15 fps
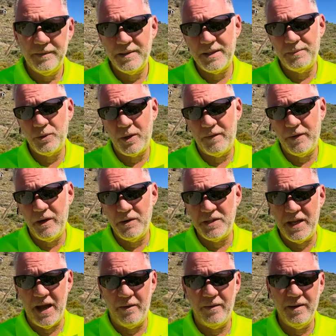some sort of a ghost
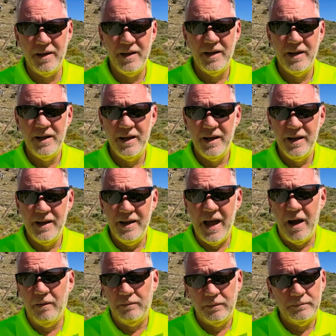town.
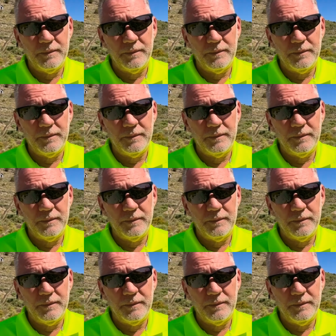Now,